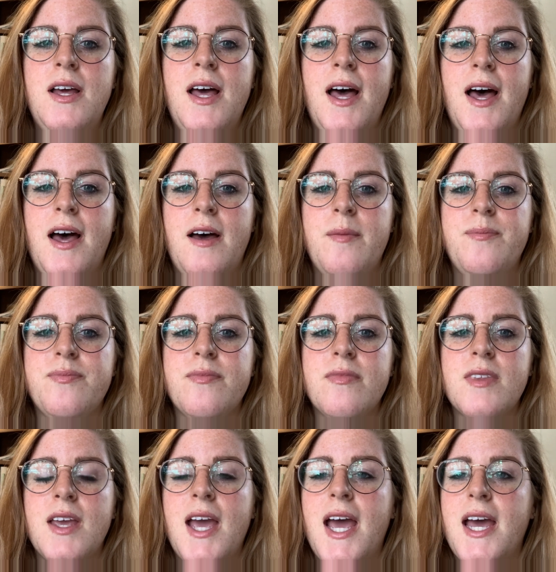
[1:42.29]
And
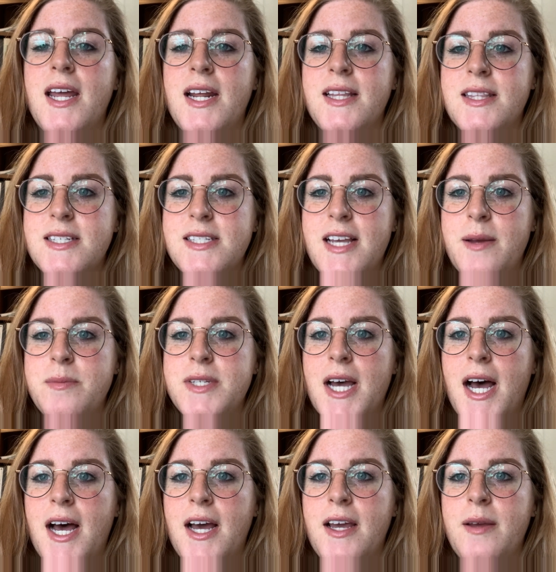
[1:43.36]
at the same
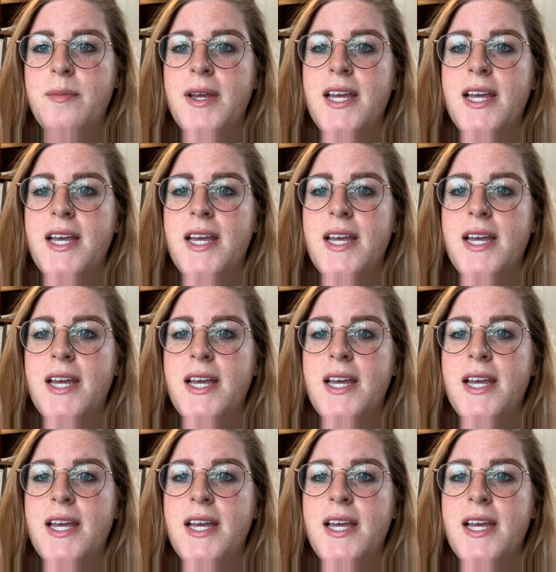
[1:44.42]
time,